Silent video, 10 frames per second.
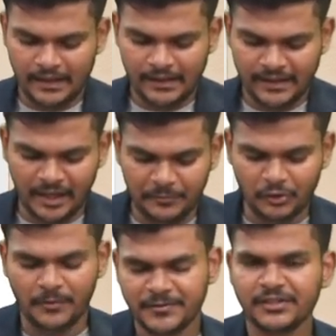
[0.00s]
in
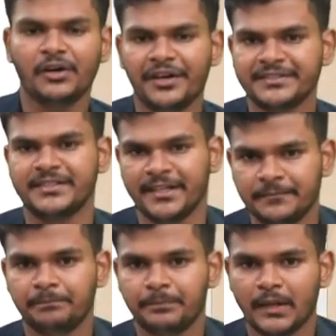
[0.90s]
absorption
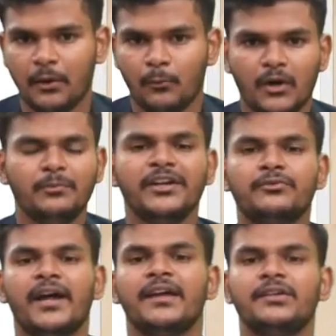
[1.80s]
costing, what we're
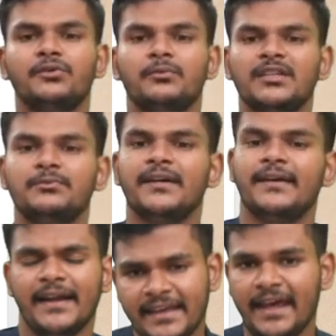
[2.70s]
trying to do is we're,
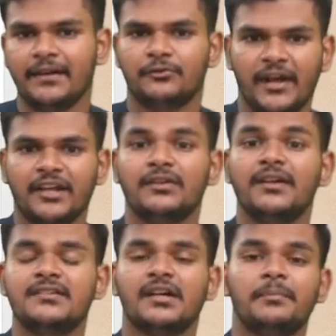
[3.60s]
again, trying to
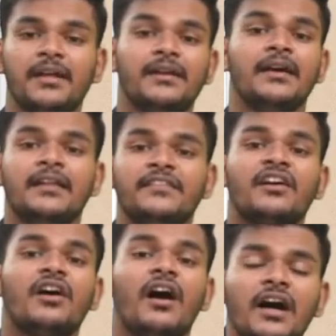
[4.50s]
determine the
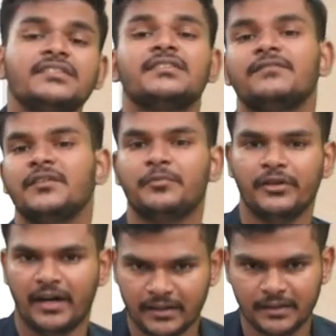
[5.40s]
cost of the
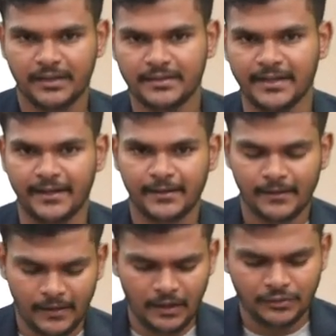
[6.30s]
product, isn't it?
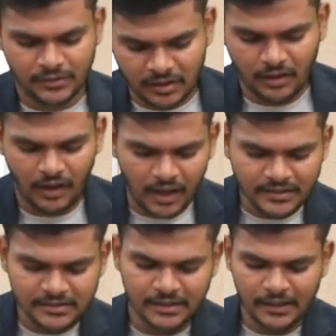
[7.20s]
So, the
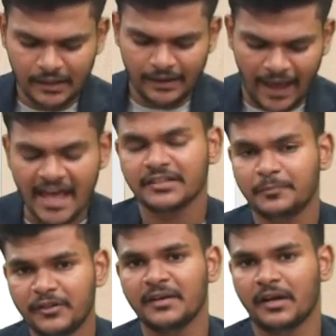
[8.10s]
cost, as
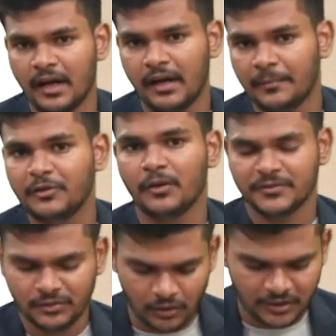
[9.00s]
per
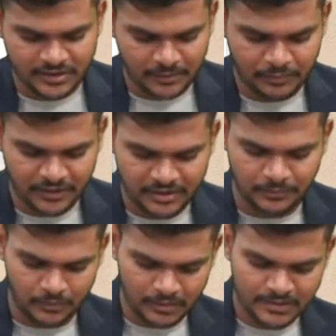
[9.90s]
absorption costing
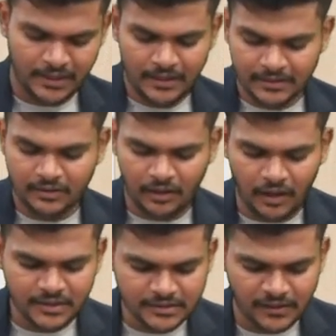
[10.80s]
principles, the
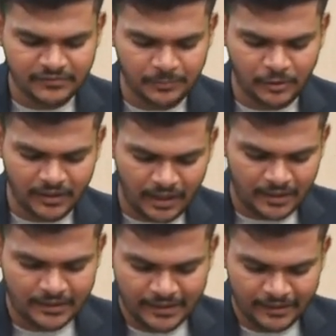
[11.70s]
cost of the
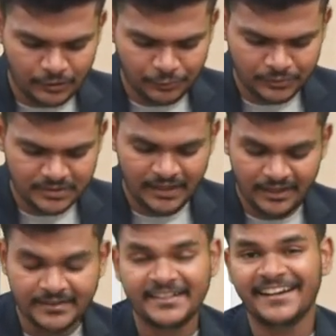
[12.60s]
product includes
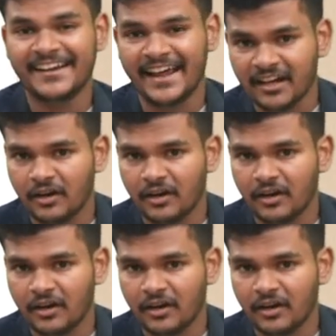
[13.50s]
the direct